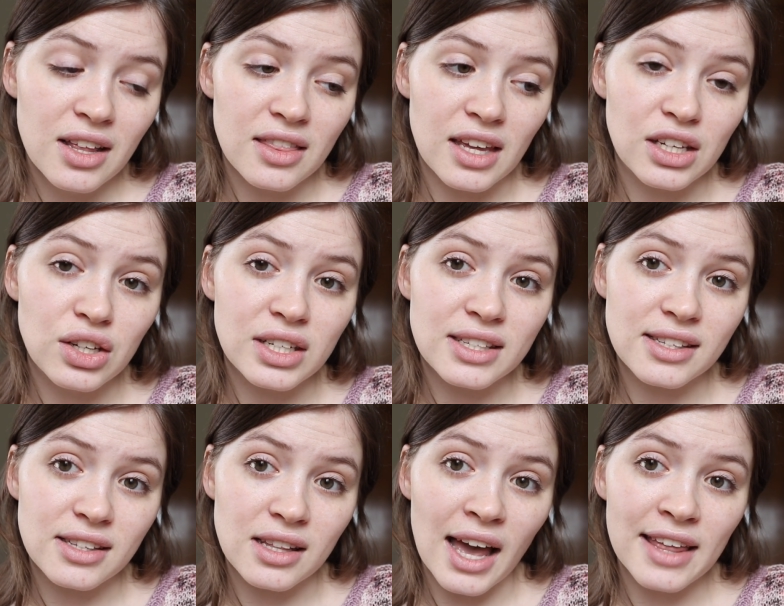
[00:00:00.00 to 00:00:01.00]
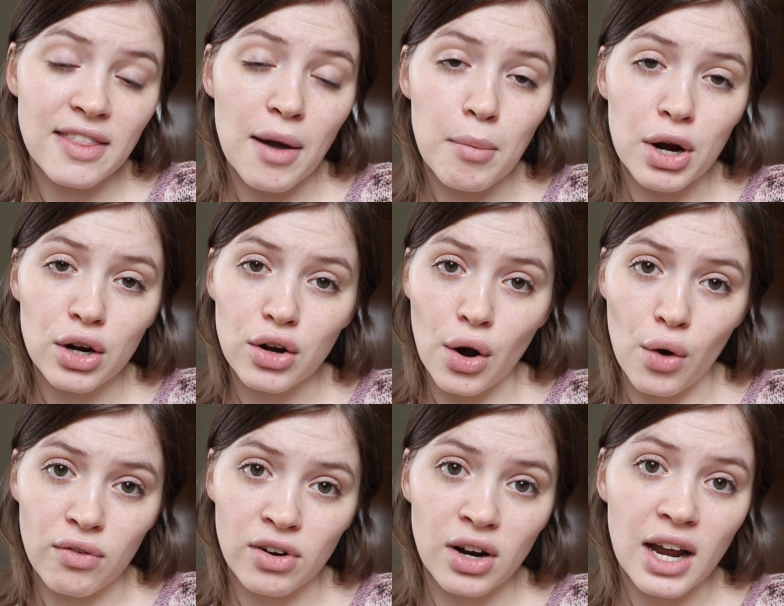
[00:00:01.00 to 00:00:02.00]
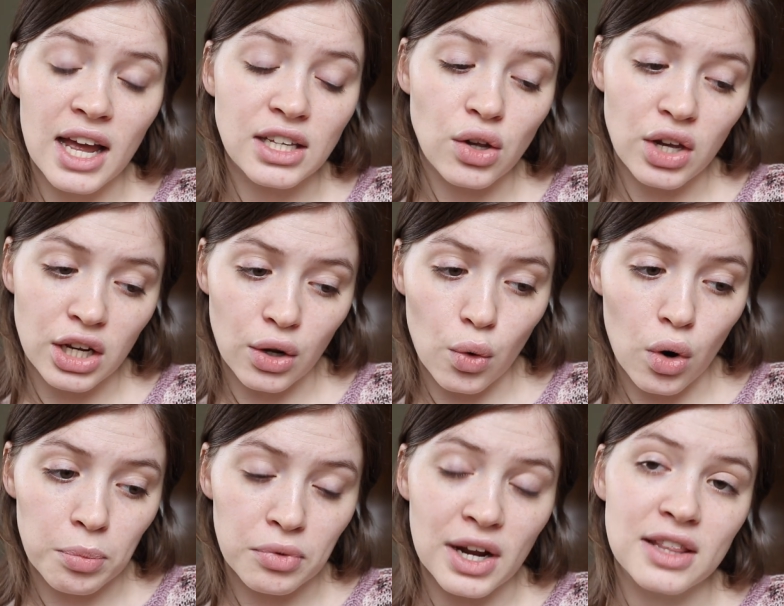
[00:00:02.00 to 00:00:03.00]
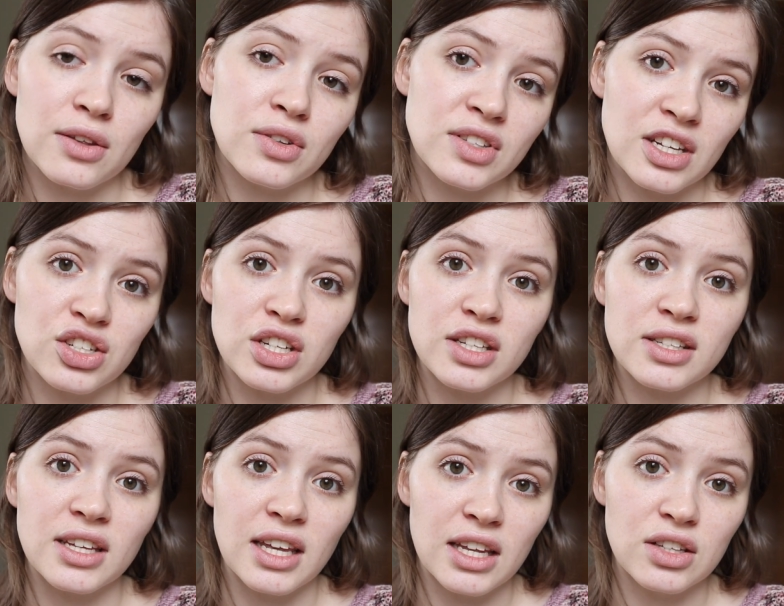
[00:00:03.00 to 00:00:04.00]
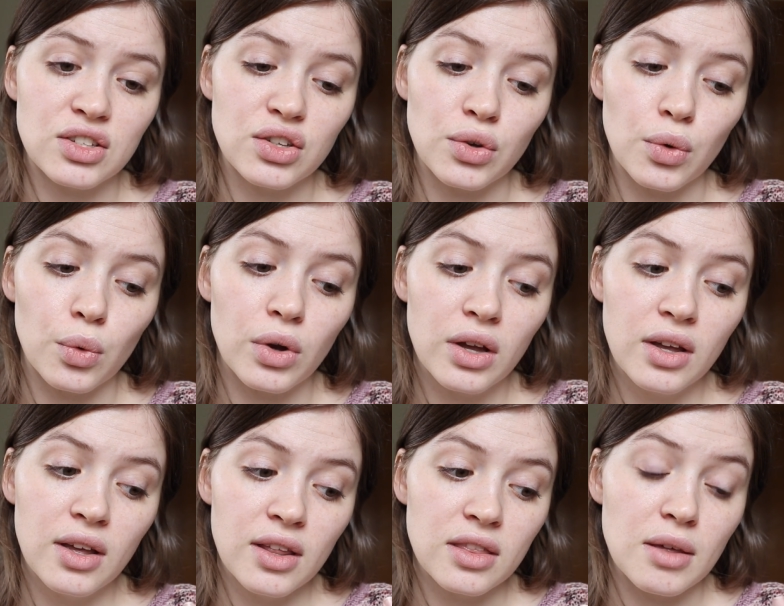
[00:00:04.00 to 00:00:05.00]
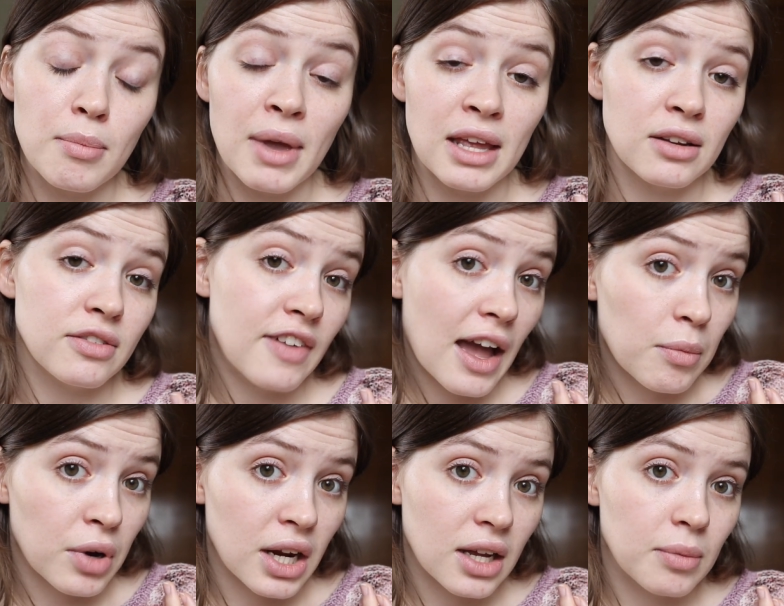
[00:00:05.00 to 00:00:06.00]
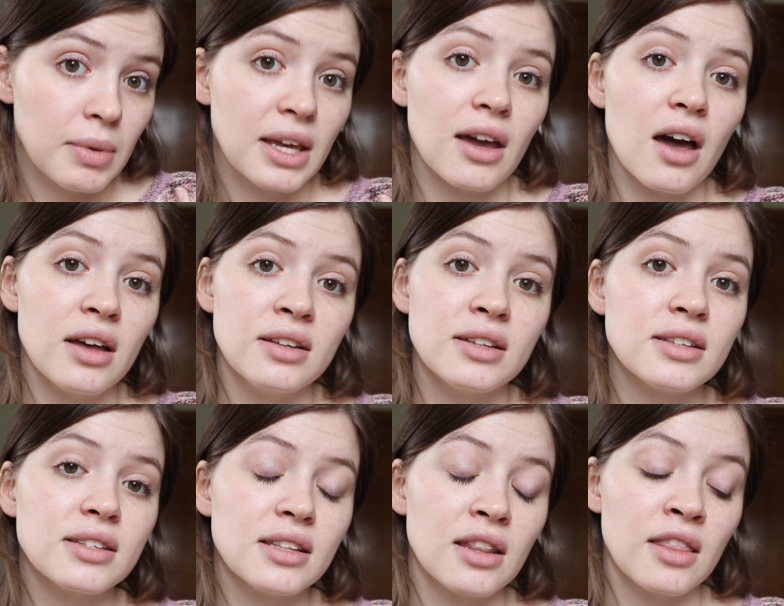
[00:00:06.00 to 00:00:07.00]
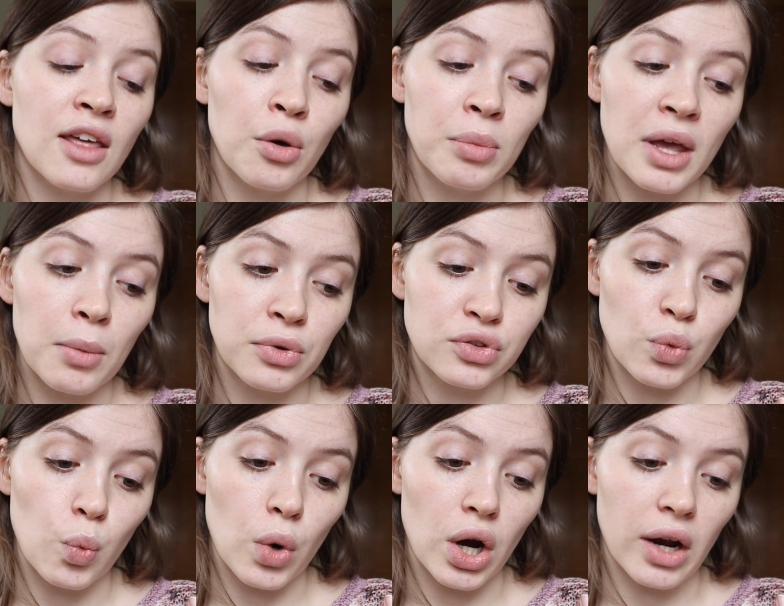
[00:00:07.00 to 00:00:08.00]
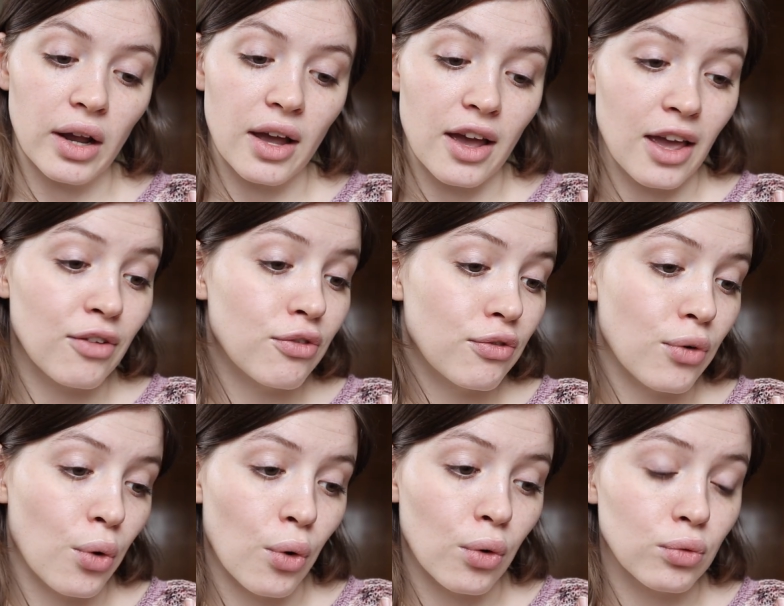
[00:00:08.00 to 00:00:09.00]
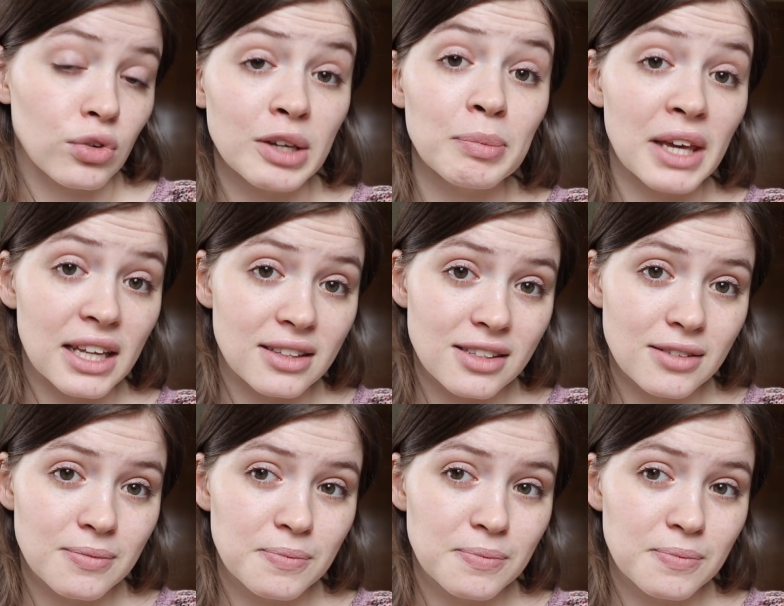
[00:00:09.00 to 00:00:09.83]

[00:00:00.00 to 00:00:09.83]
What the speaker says: then you can slide that marker over and you can incorporate those stitches into the main fabric, because they'll be able to work a full repeat.